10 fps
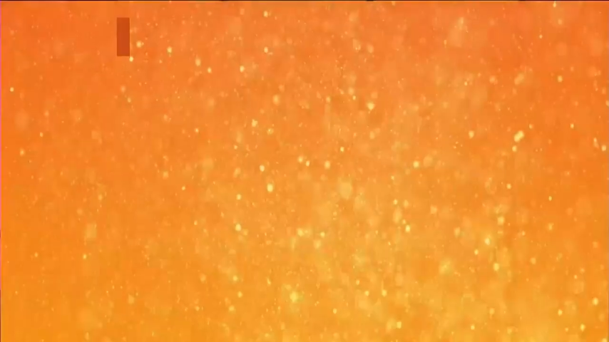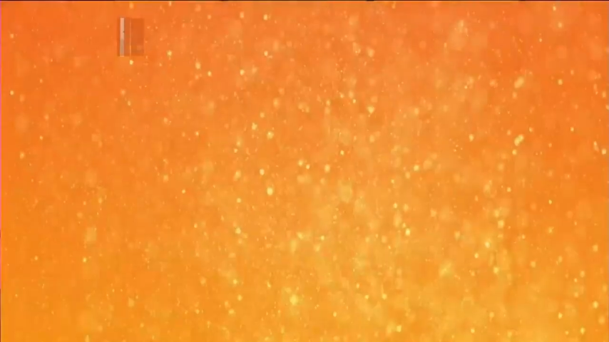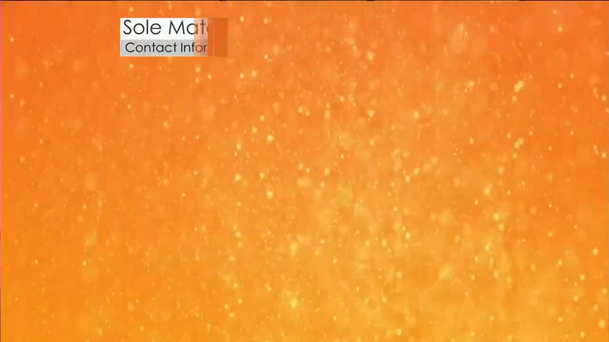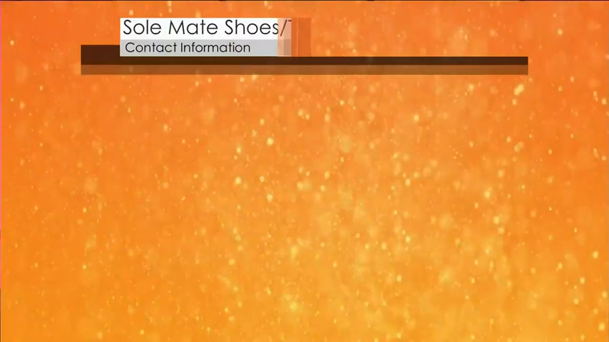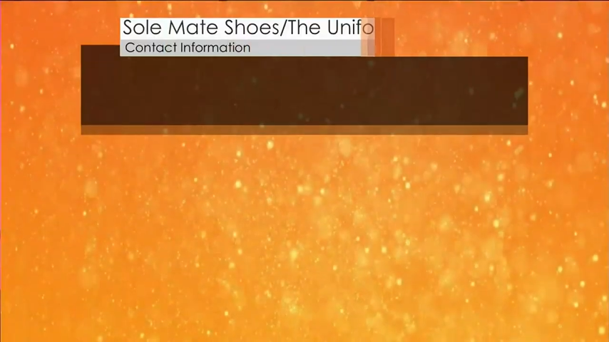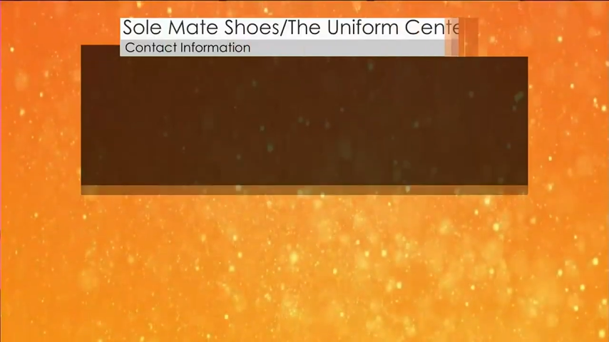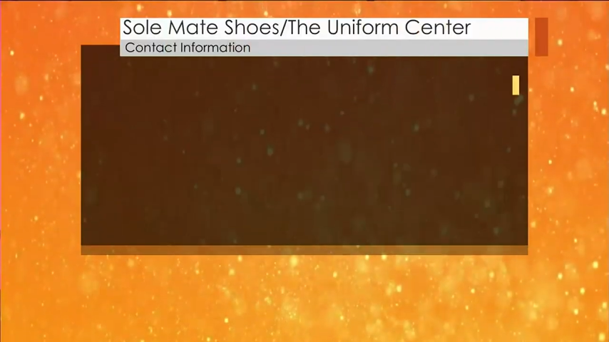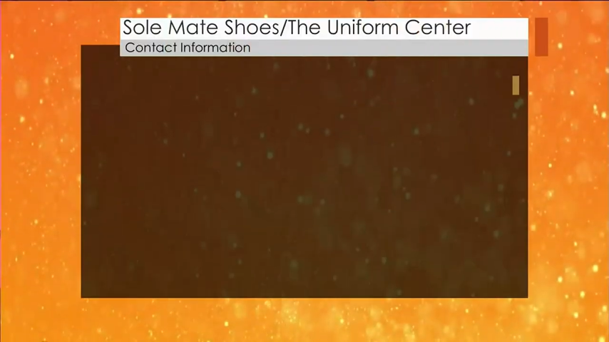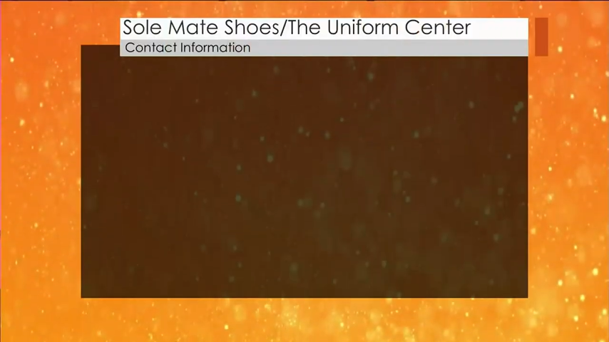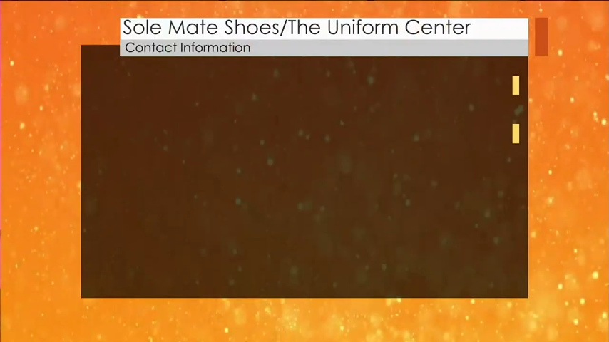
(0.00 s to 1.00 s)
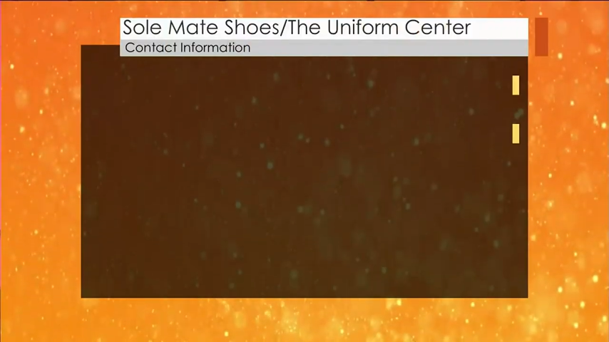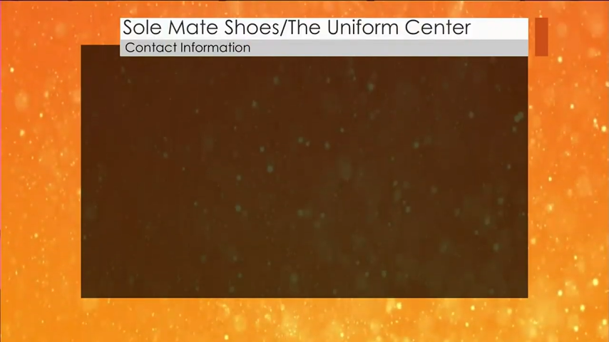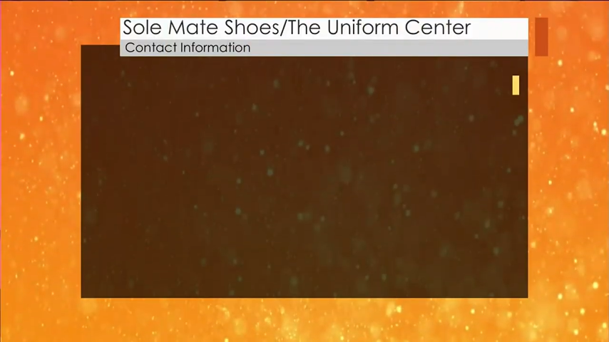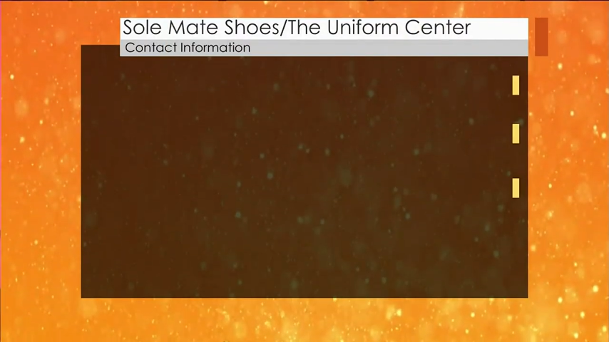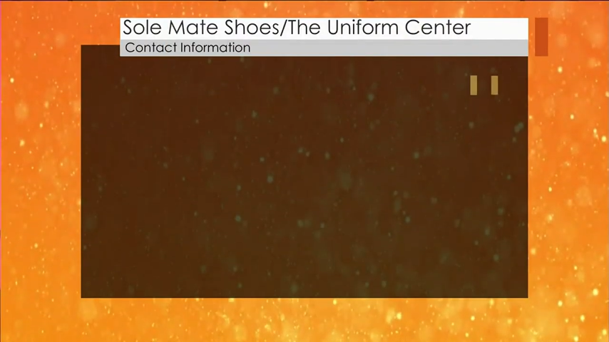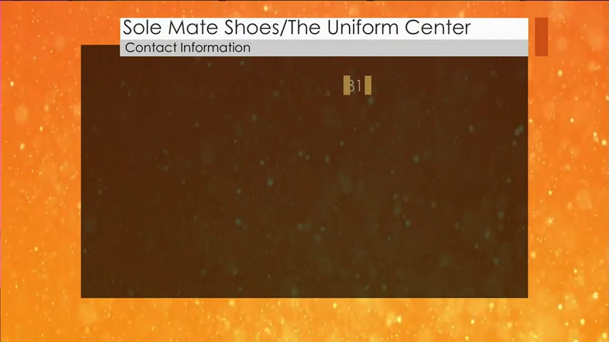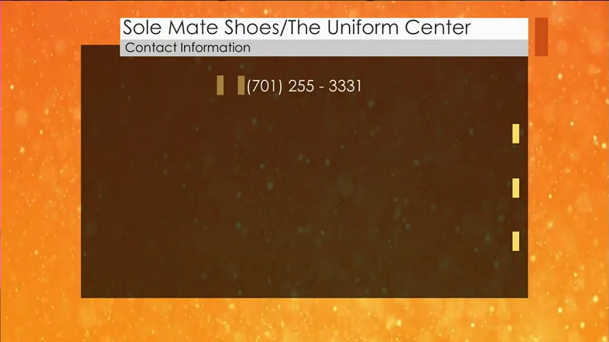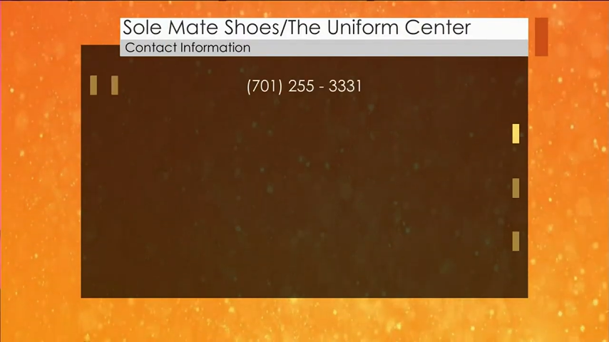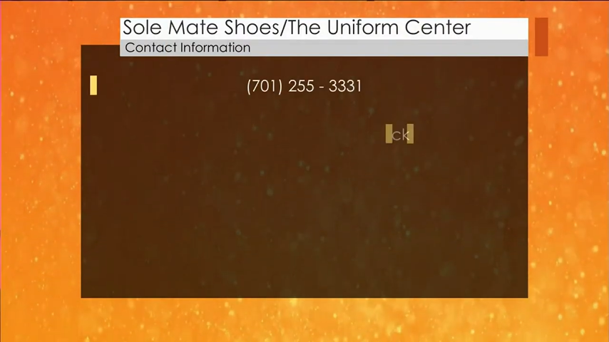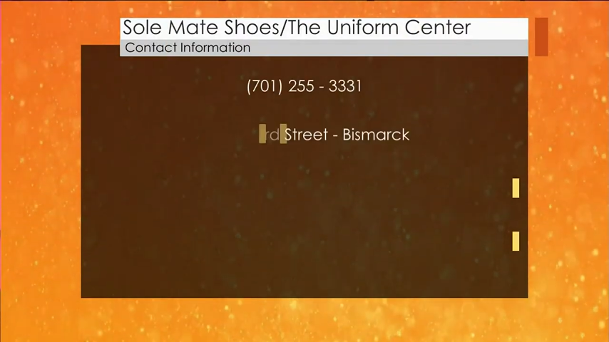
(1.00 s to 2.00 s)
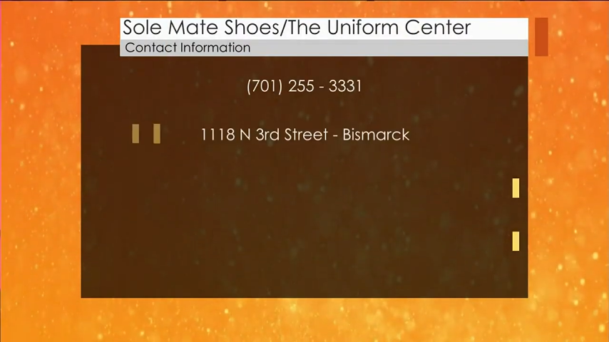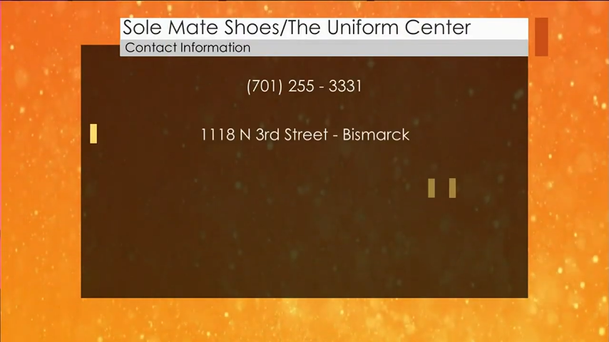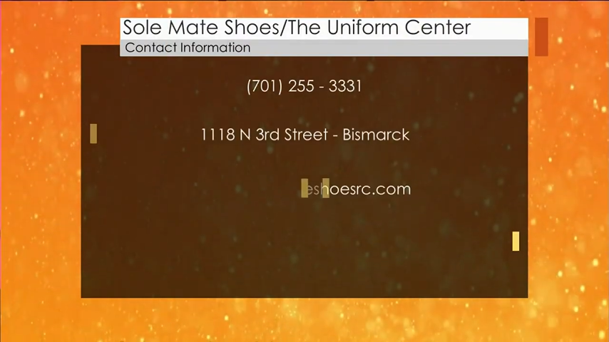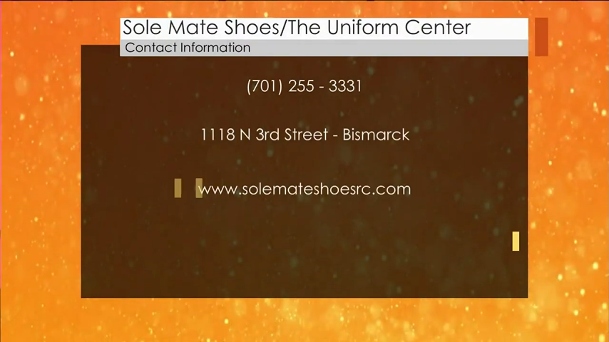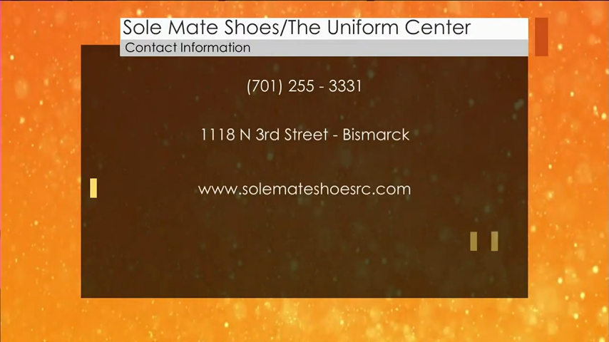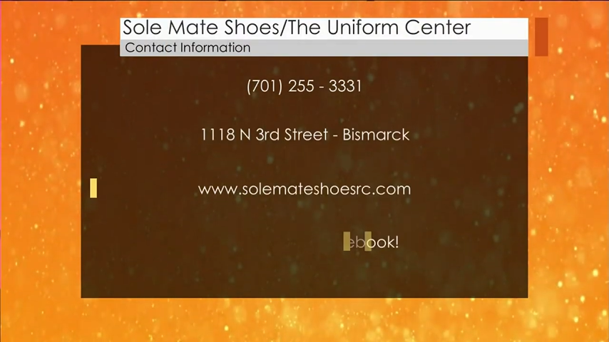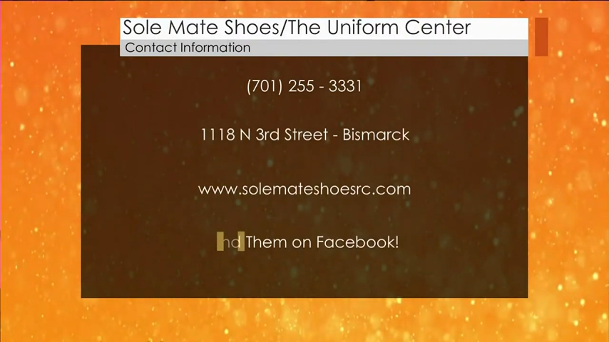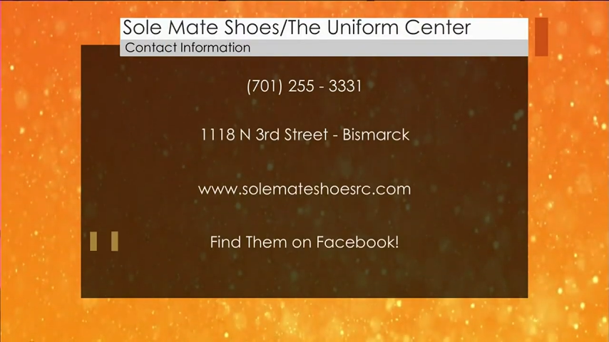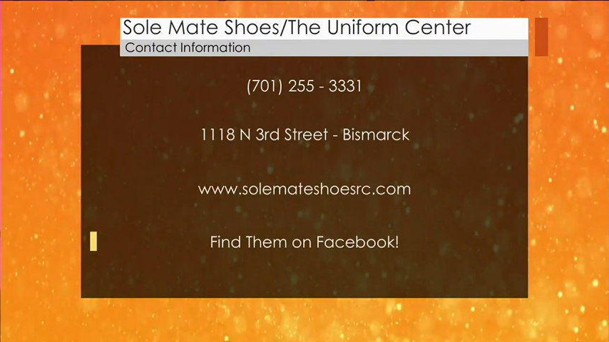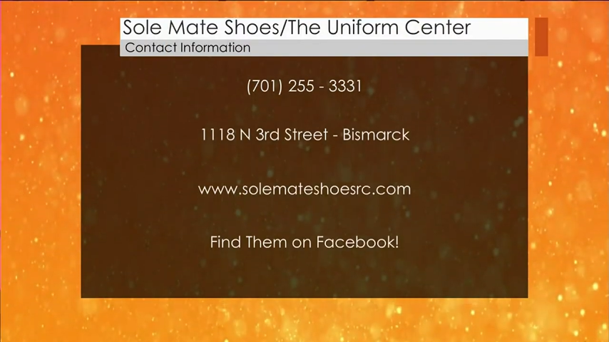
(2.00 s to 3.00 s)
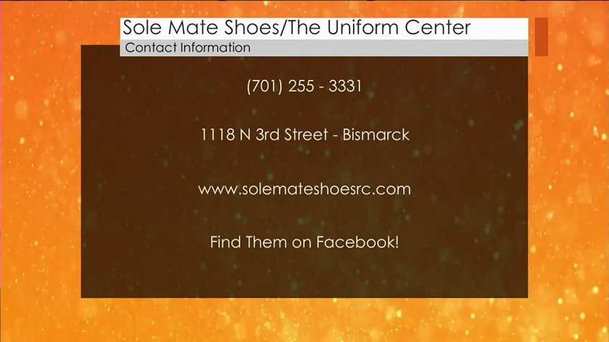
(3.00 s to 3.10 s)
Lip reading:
Nobody's mouth can be seen.